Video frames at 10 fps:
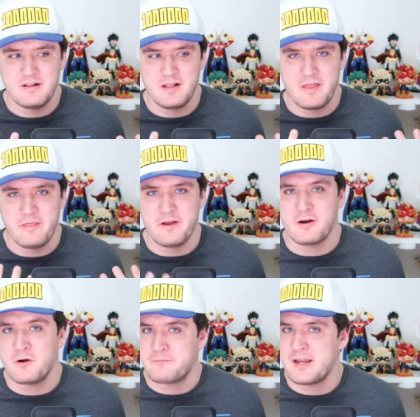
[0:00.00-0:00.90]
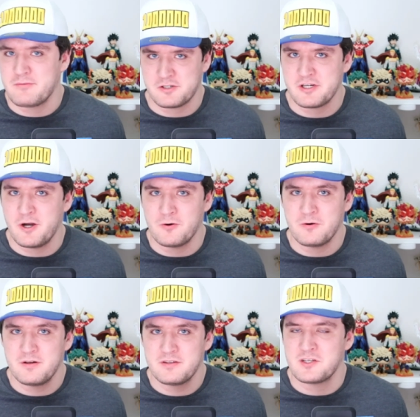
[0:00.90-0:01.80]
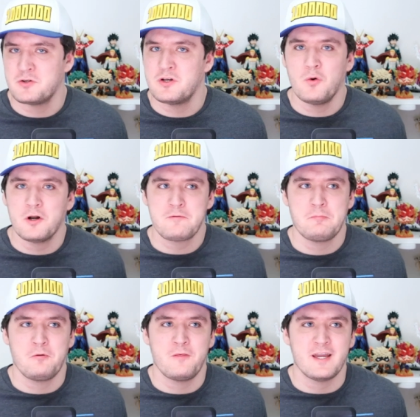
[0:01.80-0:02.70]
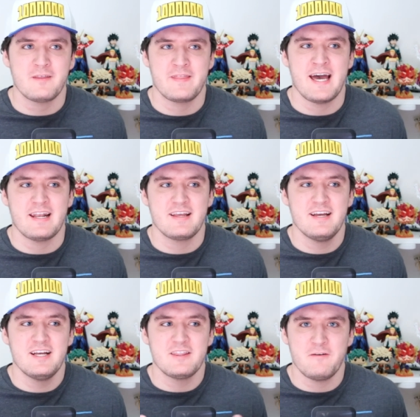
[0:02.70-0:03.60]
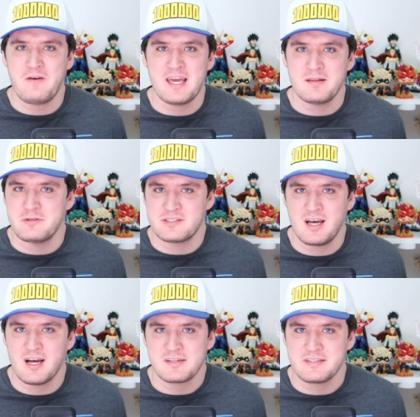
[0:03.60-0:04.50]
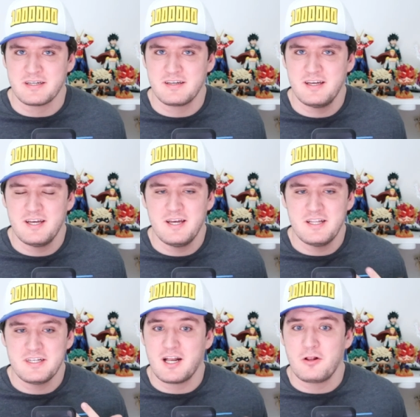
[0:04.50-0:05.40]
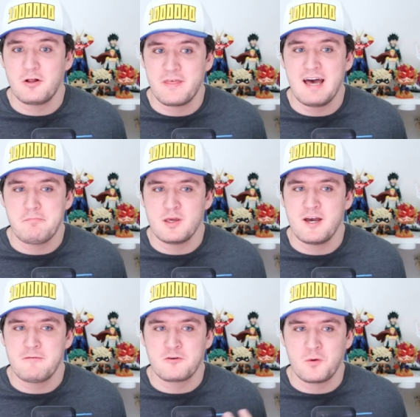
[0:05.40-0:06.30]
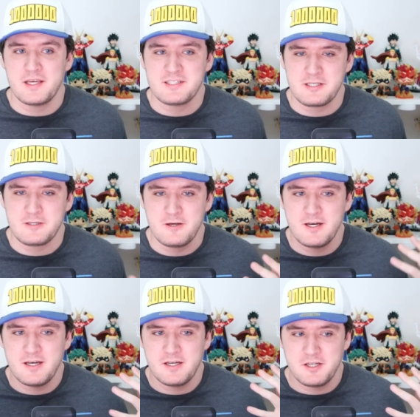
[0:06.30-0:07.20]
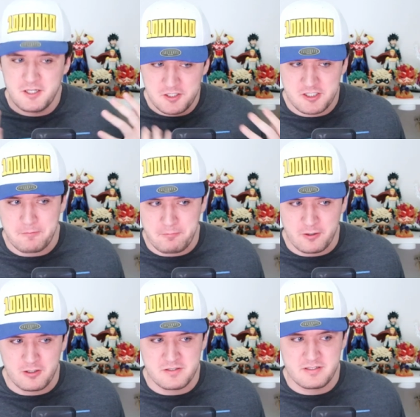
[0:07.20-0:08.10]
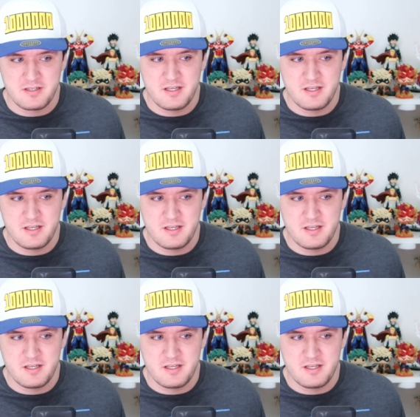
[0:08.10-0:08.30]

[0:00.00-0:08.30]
their own favorite show. So no wonder people think that the fandom is toxic. Not only that, but you have crazy shippers